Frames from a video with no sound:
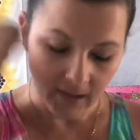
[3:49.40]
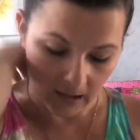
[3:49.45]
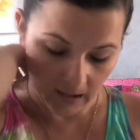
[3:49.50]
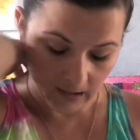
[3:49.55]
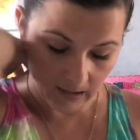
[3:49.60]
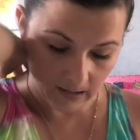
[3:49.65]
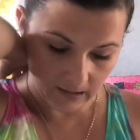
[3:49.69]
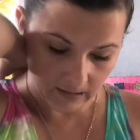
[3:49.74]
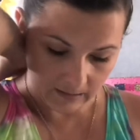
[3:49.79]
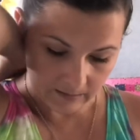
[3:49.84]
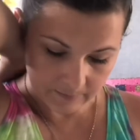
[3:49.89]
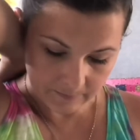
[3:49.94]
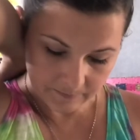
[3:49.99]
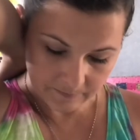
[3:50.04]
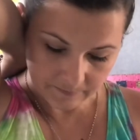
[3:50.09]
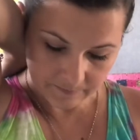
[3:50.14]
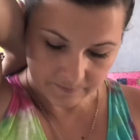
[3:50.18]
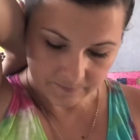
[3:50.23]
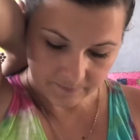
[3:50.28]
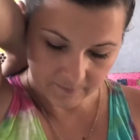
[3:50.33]

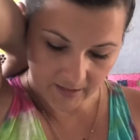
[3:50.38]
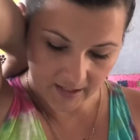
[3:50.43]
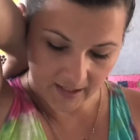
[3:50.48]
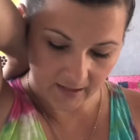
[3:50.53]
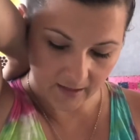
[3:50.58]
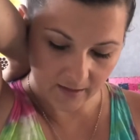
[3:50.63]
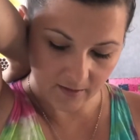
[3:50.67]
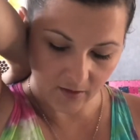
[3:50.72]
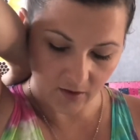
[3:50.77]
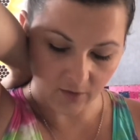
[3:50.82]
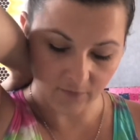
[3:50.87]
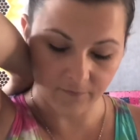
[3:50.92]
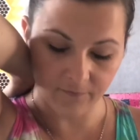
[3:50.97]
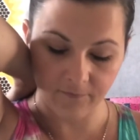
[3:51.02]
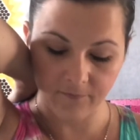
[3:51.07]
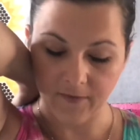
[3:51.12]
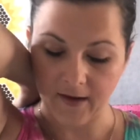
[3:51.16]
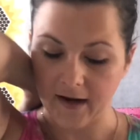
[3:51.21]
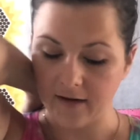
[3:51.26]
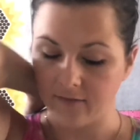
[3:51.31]
And her
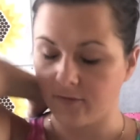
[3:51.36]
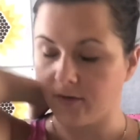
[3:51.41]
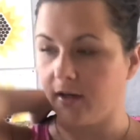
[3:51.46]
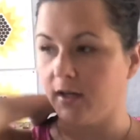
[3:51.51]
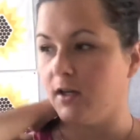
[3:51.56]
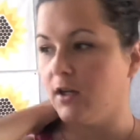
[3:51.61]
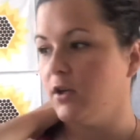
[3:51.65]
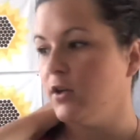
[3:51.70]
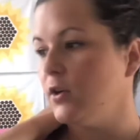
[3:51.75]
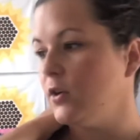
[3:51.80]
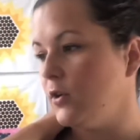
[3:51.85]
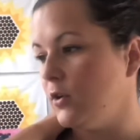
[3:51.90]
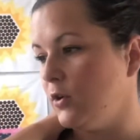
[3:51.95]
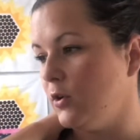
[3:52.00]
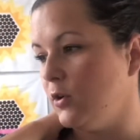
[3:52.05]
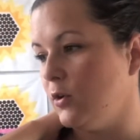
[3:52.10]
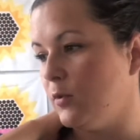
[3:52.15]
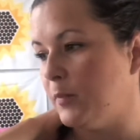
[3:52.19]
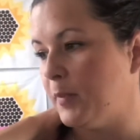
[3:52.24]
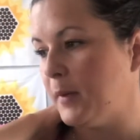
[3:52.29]
favorite
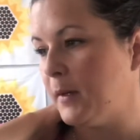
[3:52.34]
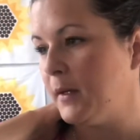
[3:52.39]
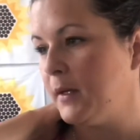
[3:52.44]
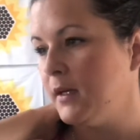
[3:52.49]
hoop,